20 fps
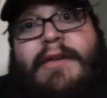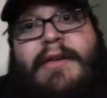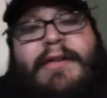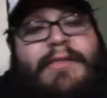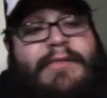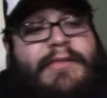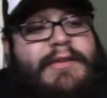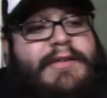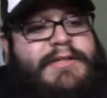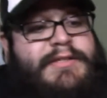
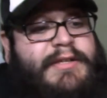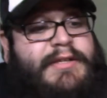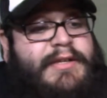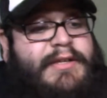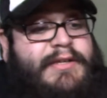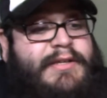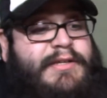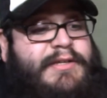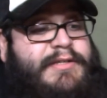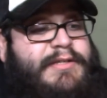This
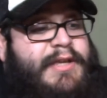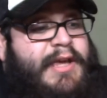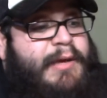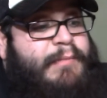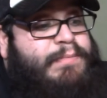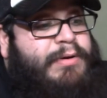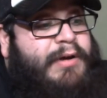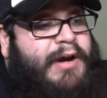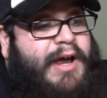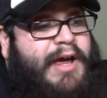is a
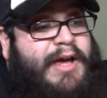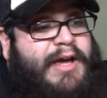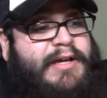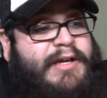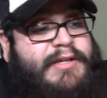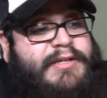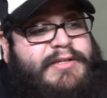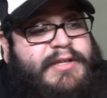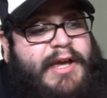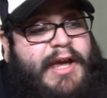
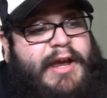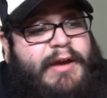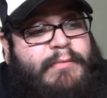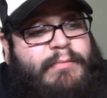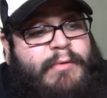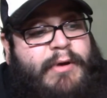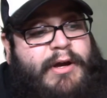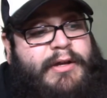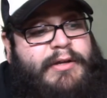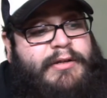prize I
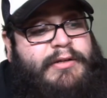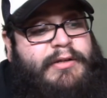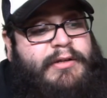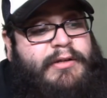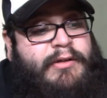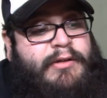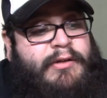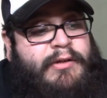won